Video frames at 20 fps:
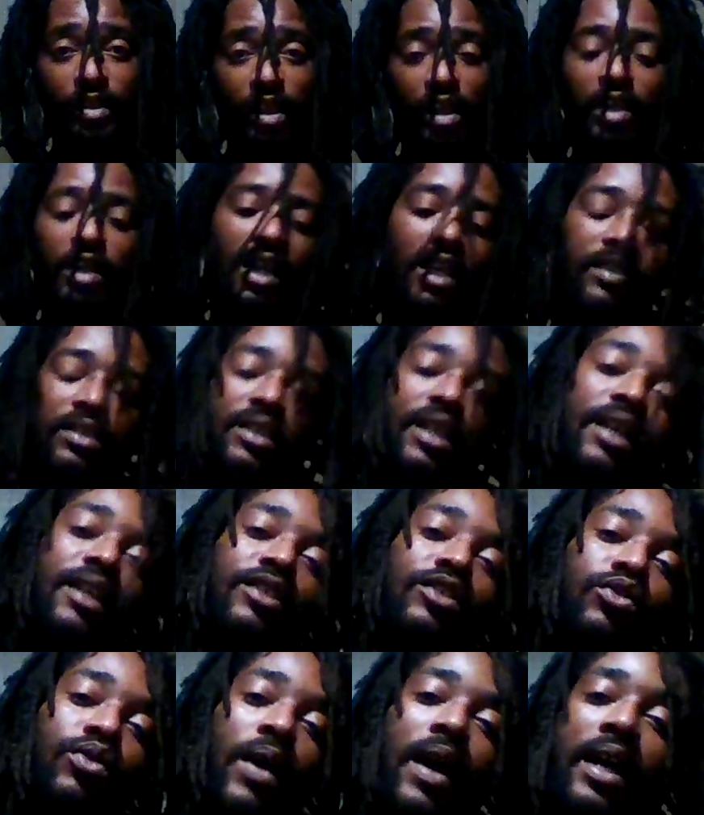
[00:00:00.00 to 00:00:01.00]
And I say
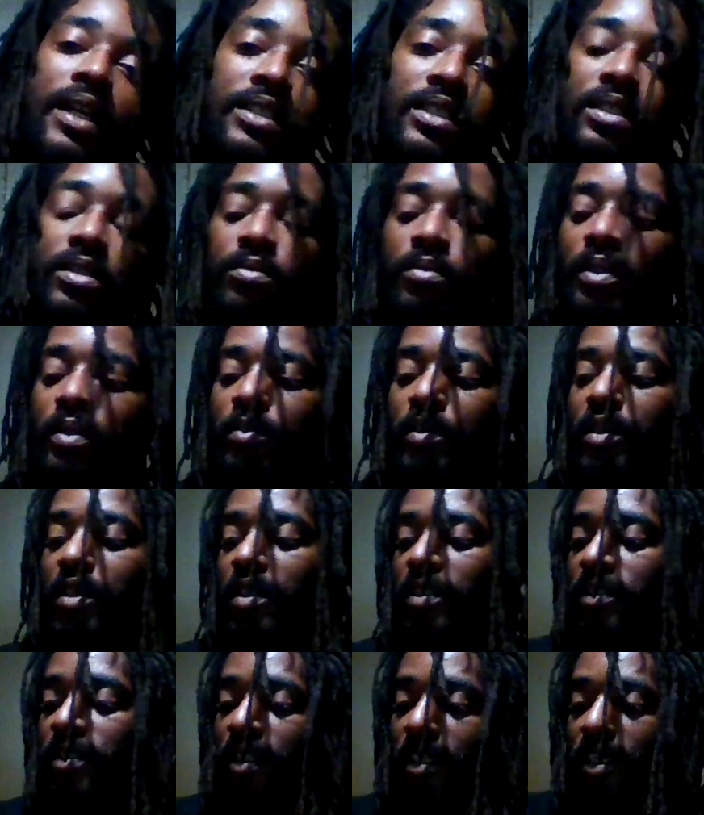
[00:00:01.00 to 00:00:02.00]
it's crazy to me
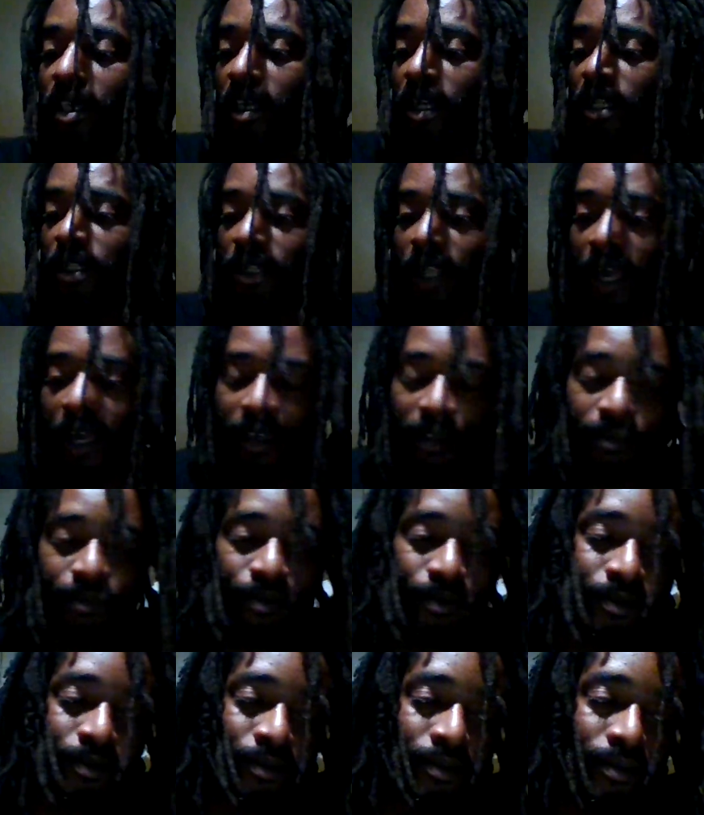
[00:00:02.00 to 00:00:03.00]
because, like,
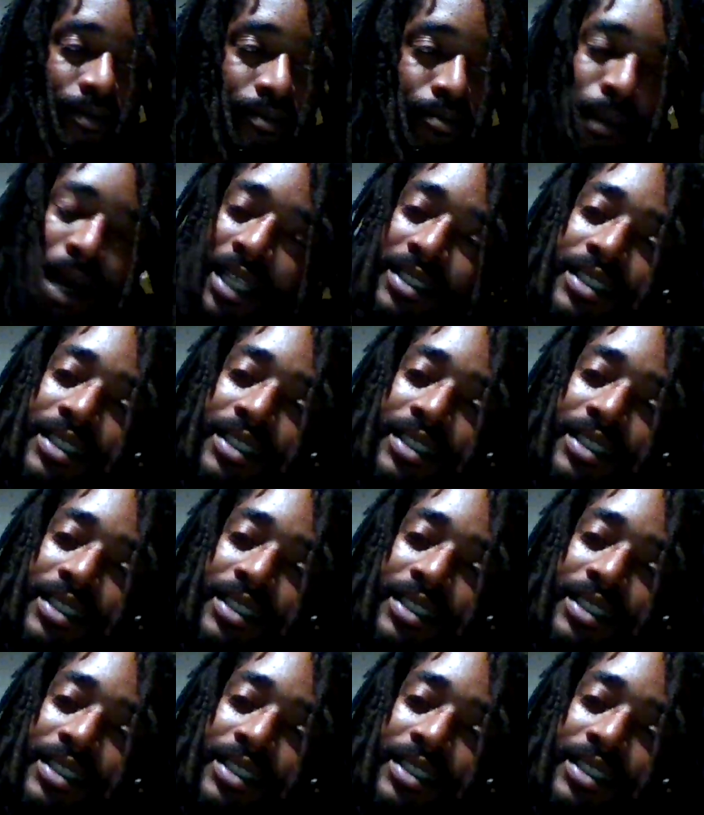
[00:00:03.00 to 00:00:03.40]
my